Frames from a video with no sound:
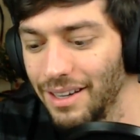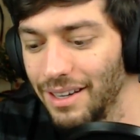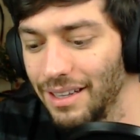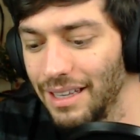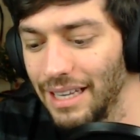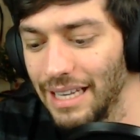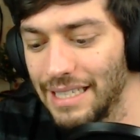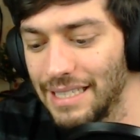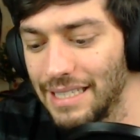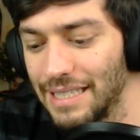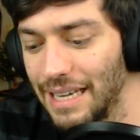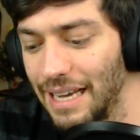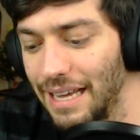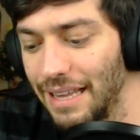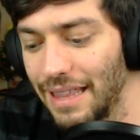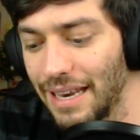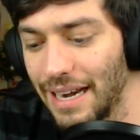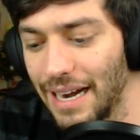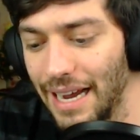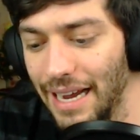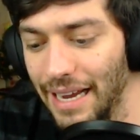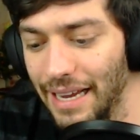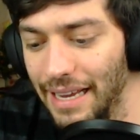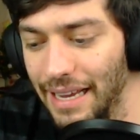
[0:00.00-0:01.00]
Let's say that
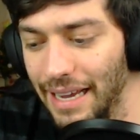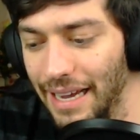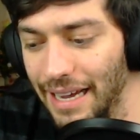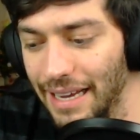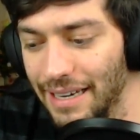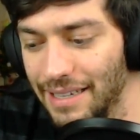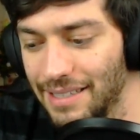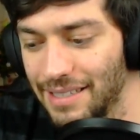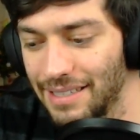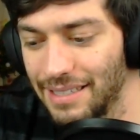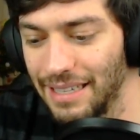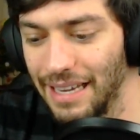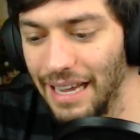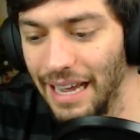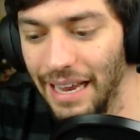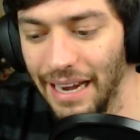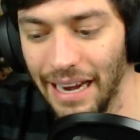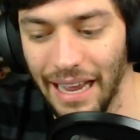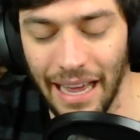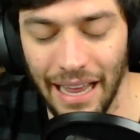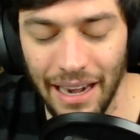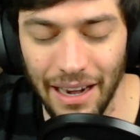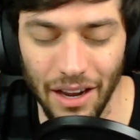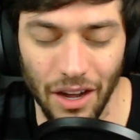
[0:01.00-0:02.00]
I get,
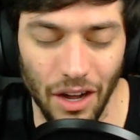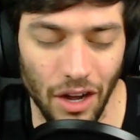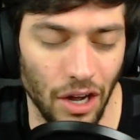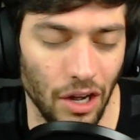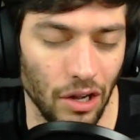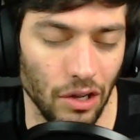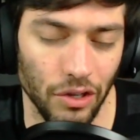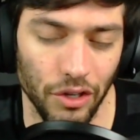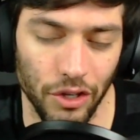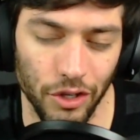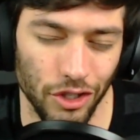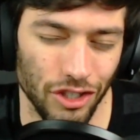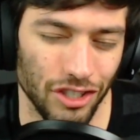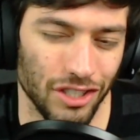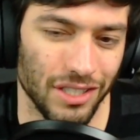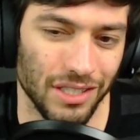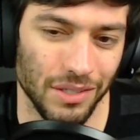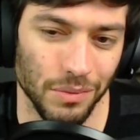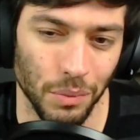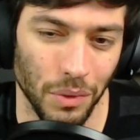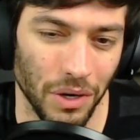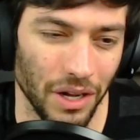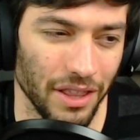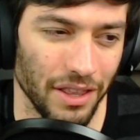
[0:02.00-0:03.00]
and I'll use
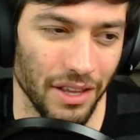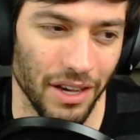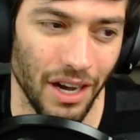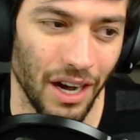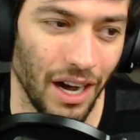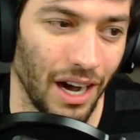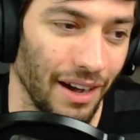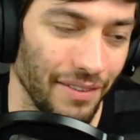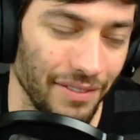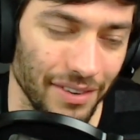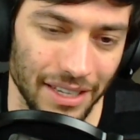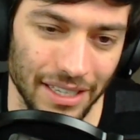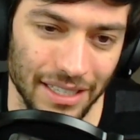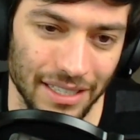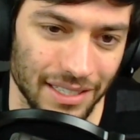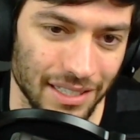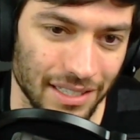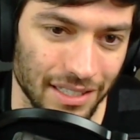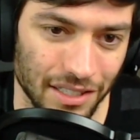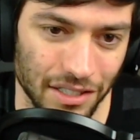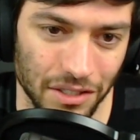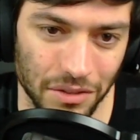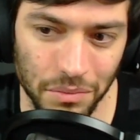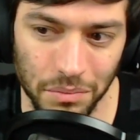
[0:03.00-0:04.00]
one of the
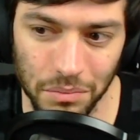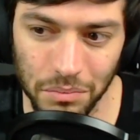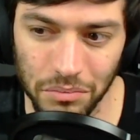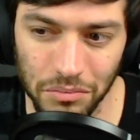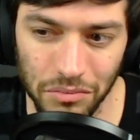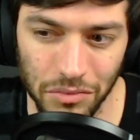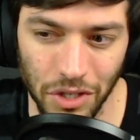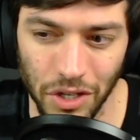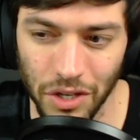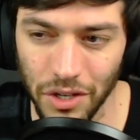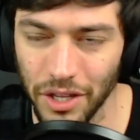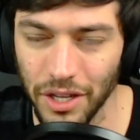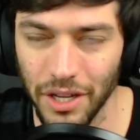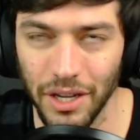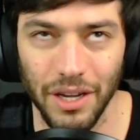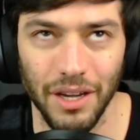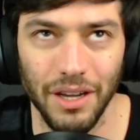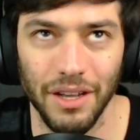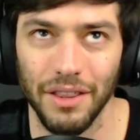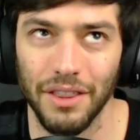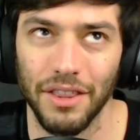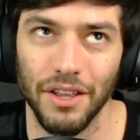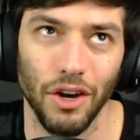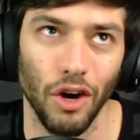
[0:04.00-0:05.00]
obvious or
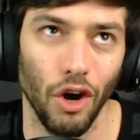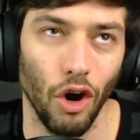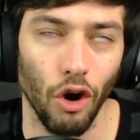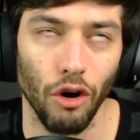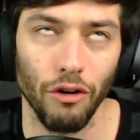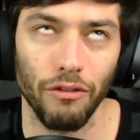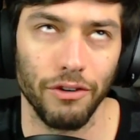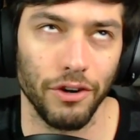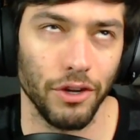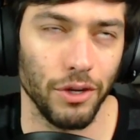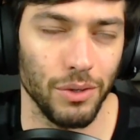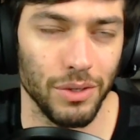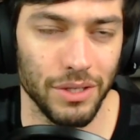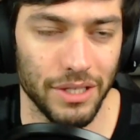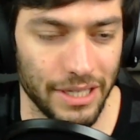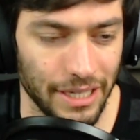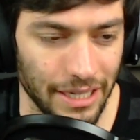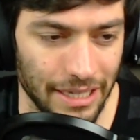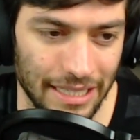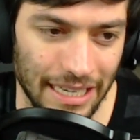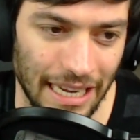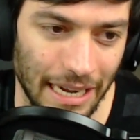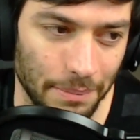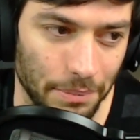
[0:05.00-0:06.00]
the overused
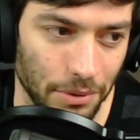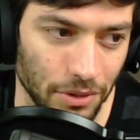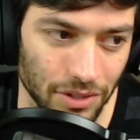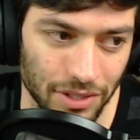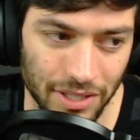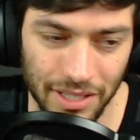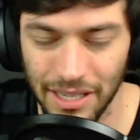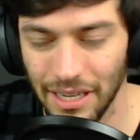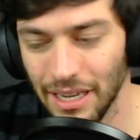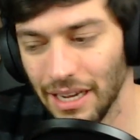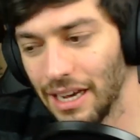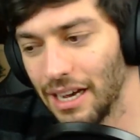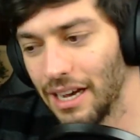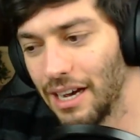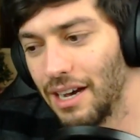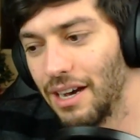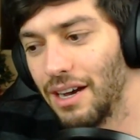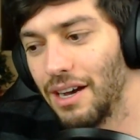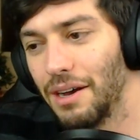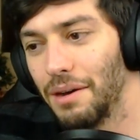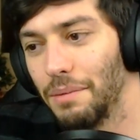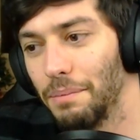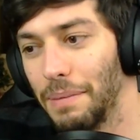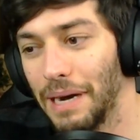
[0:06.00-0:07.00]
examples,
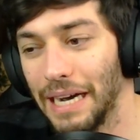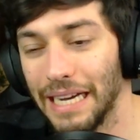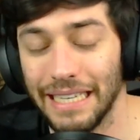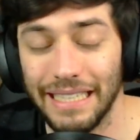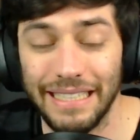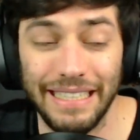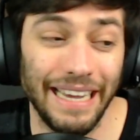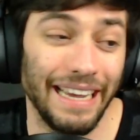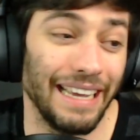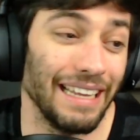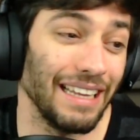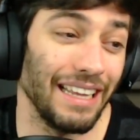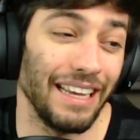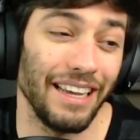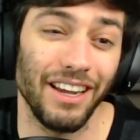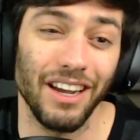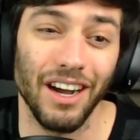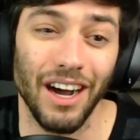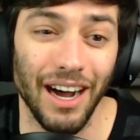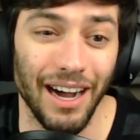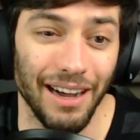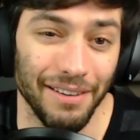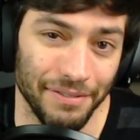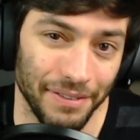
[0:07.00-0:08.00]
my daily
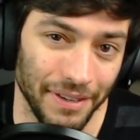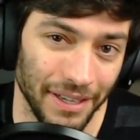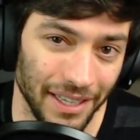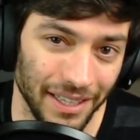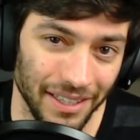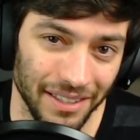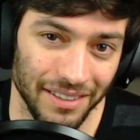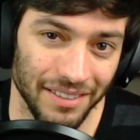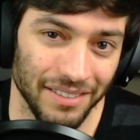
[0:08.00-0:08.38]
coffee.